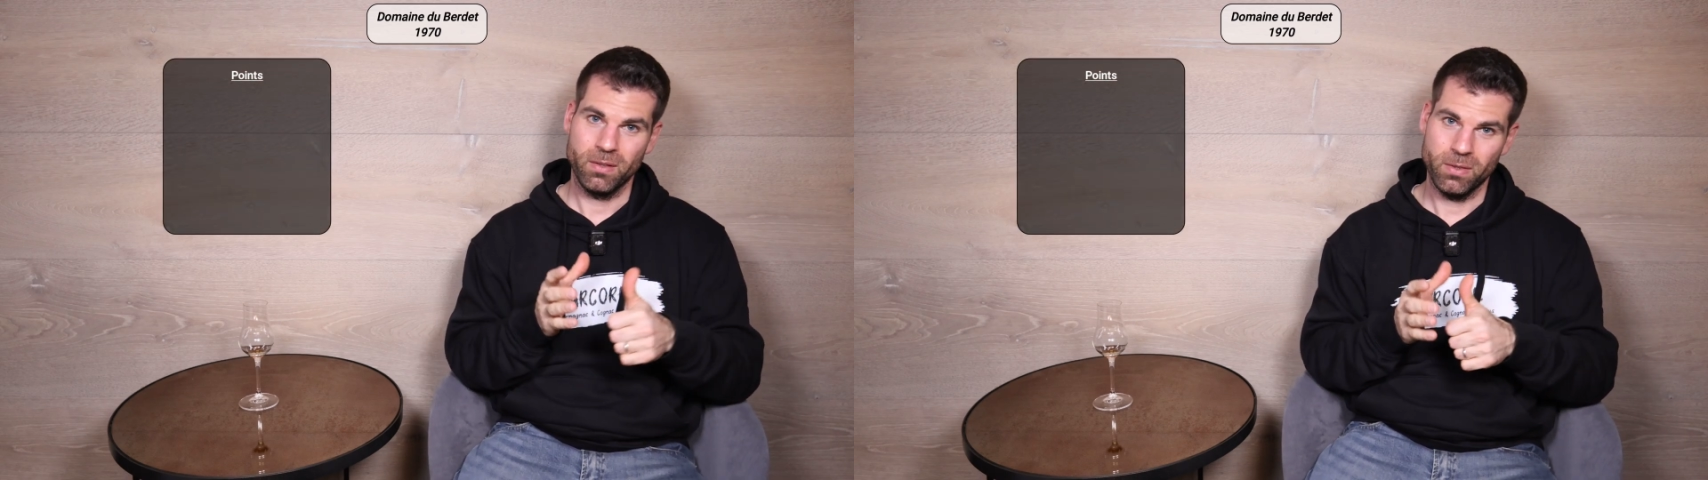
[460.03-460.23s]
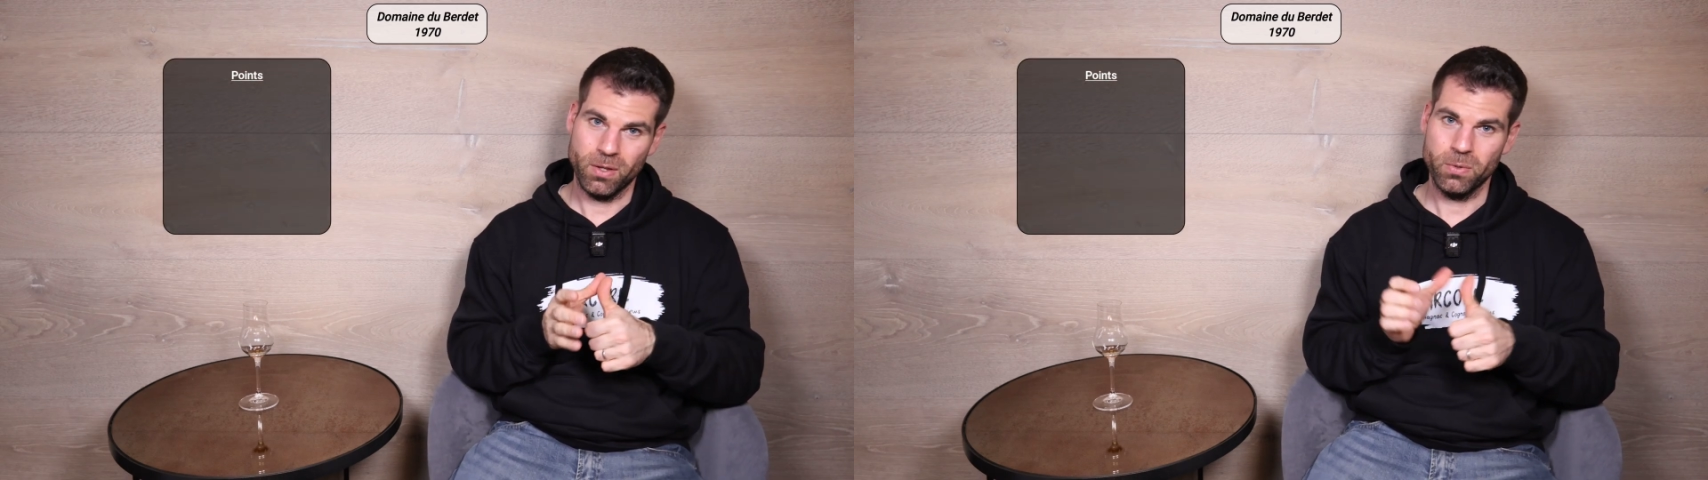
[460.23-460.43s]

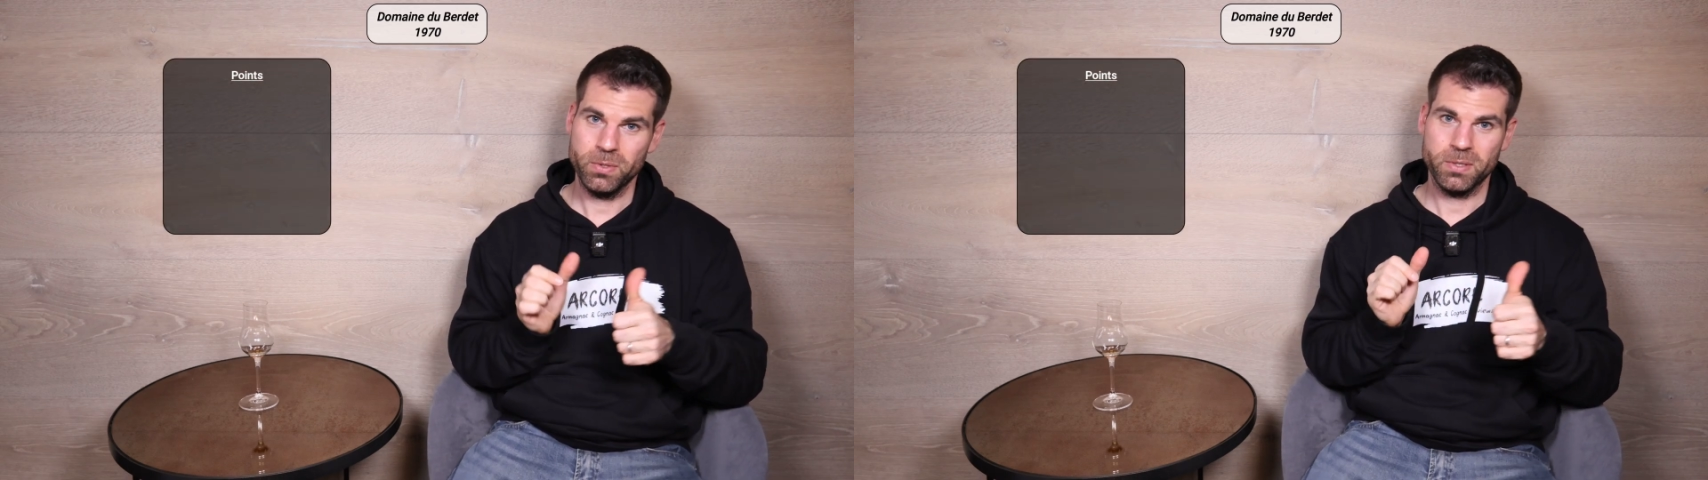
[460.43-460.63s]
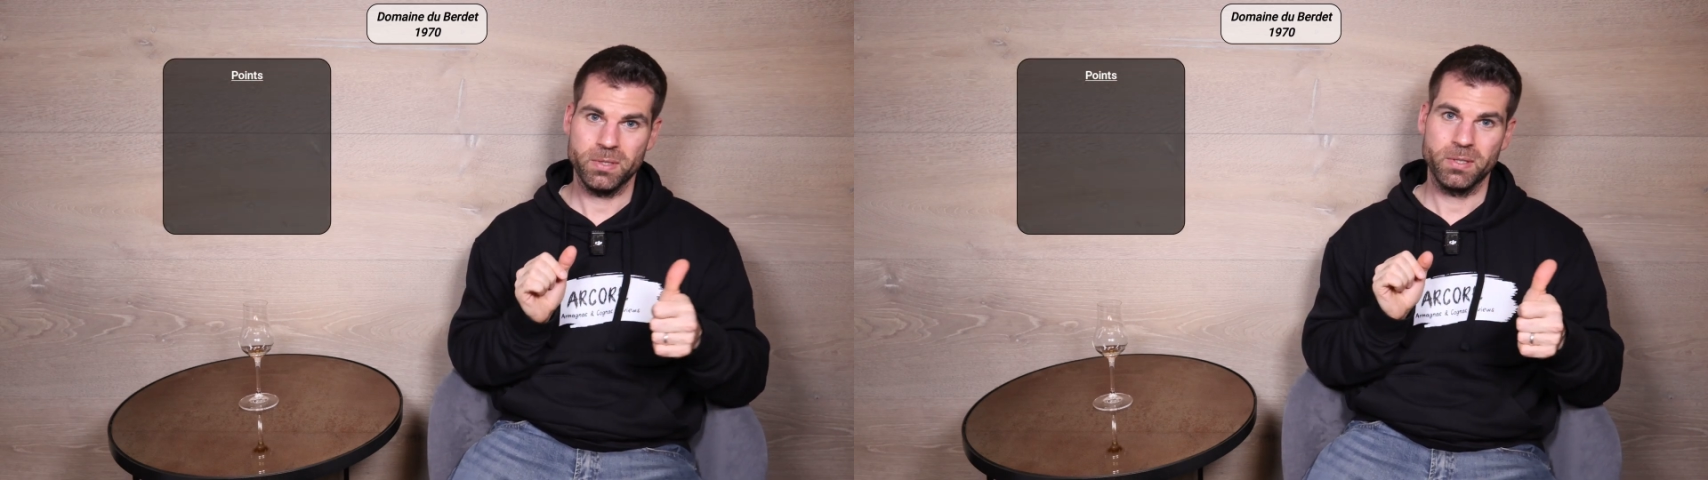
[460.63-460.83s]

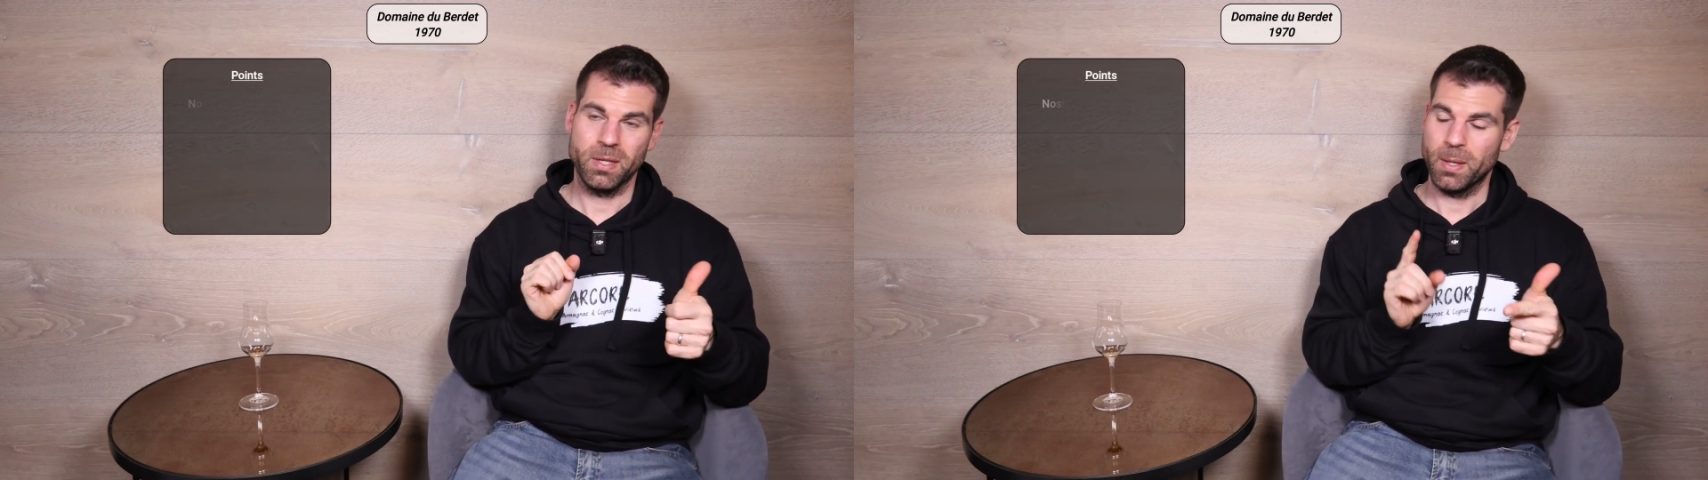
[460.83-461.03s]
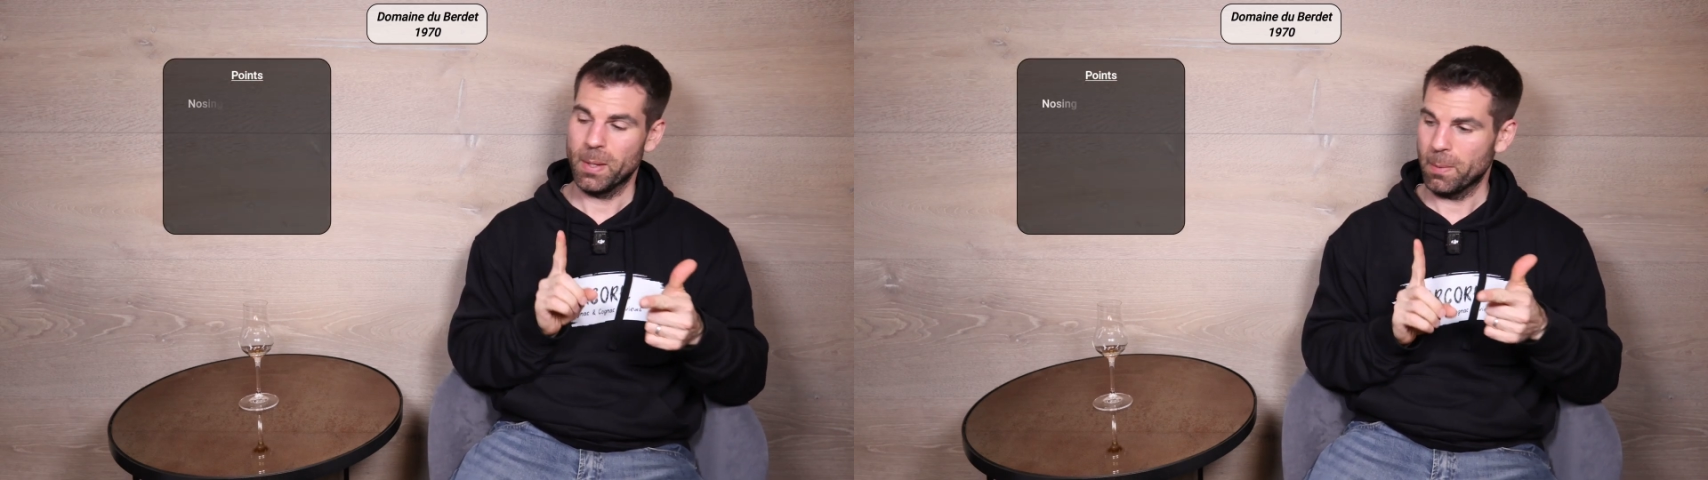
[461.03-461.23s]
nose,
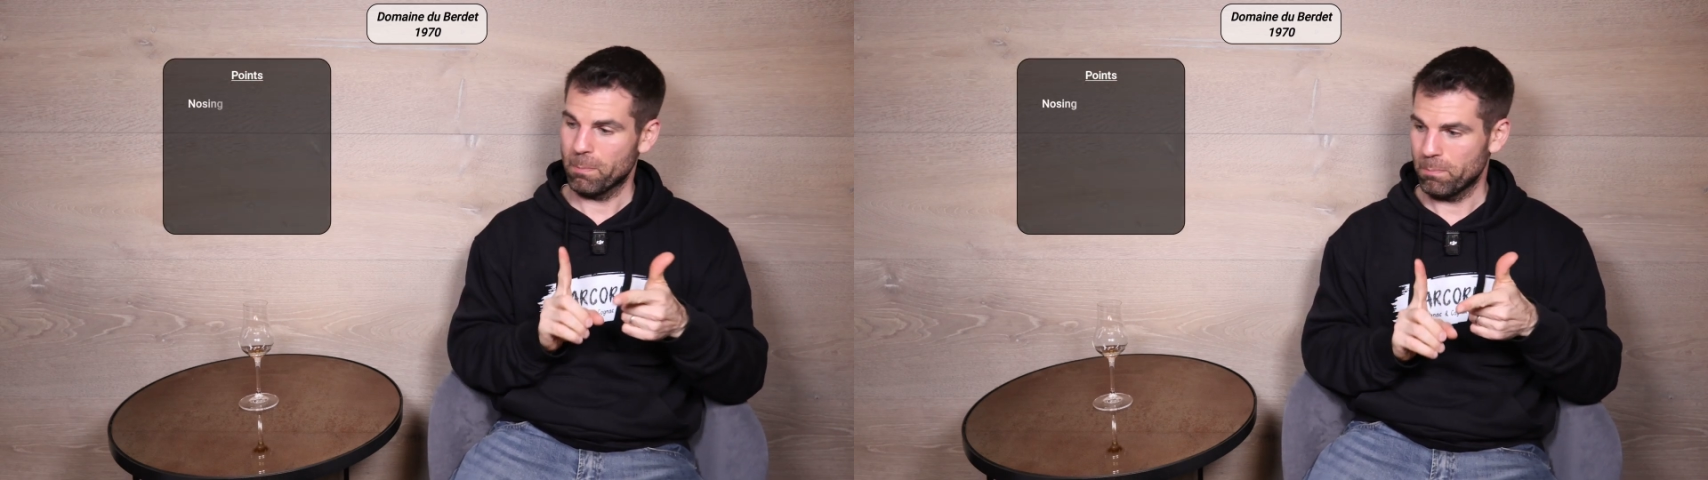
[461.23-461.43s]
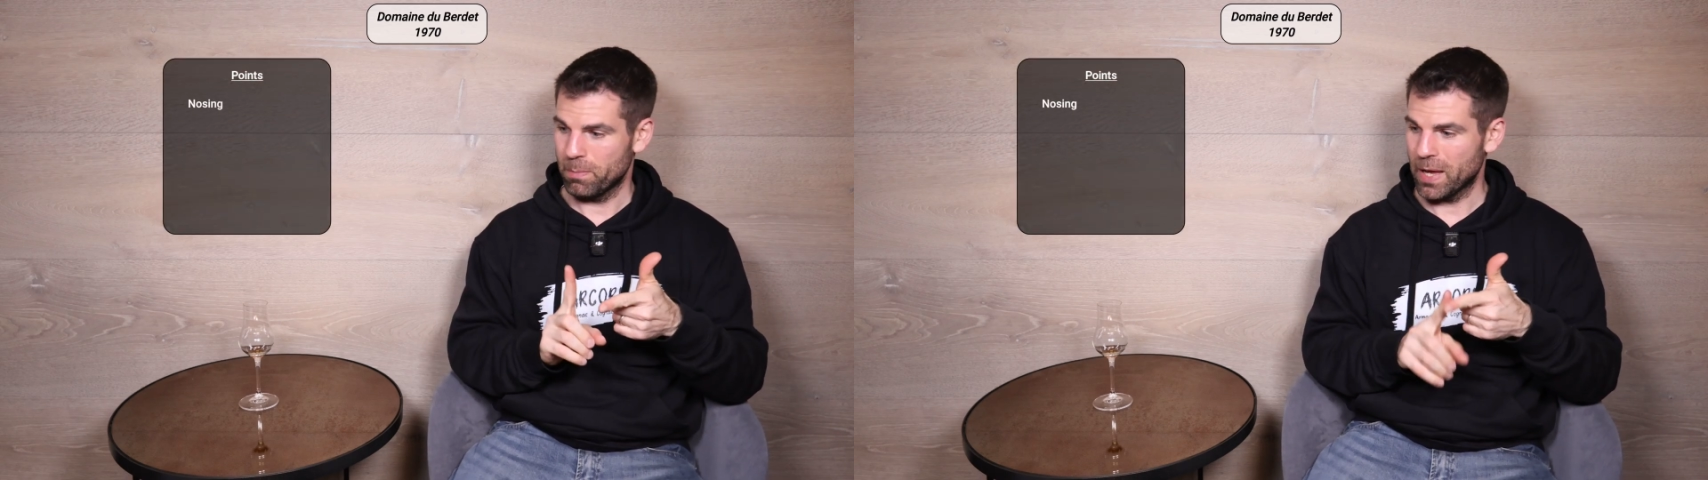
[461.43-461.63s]

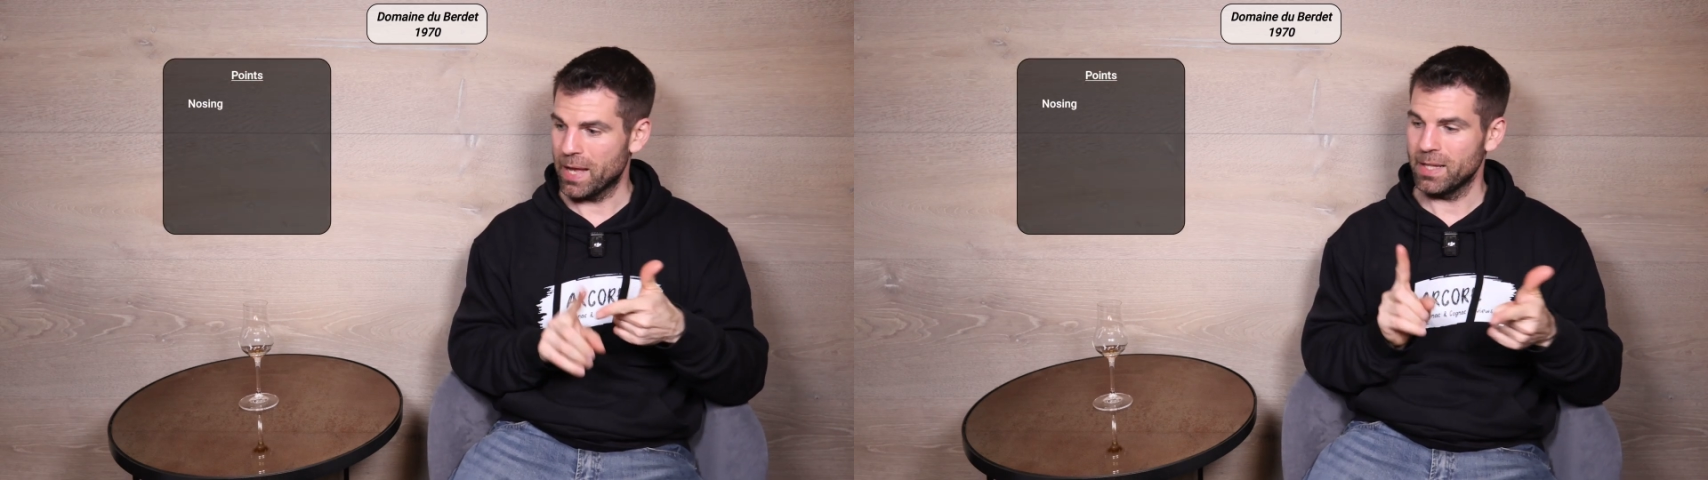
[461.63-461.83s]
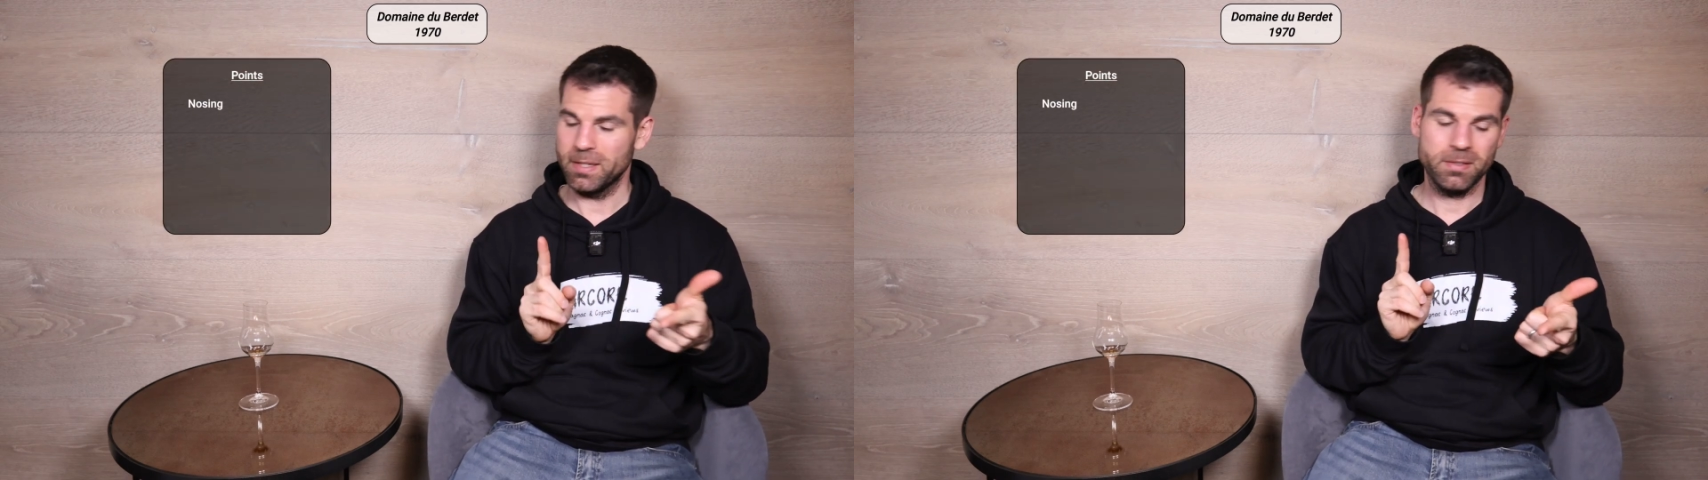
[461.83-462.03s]

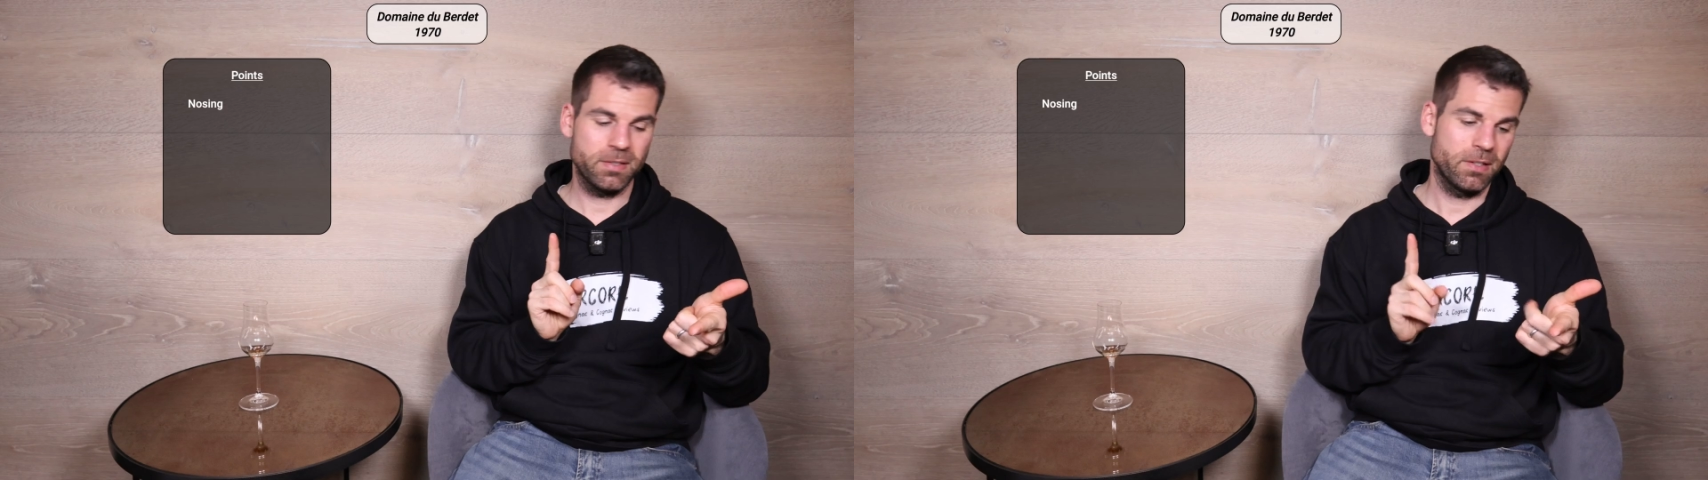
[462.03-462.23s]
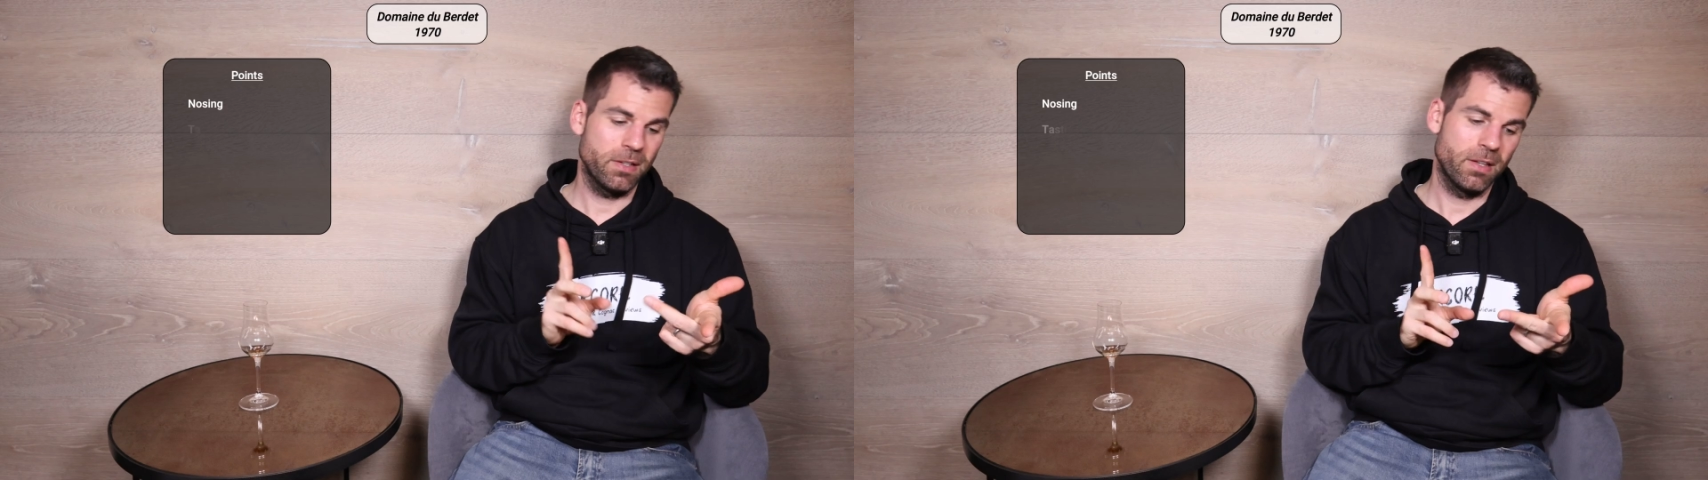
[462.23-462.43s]
palate,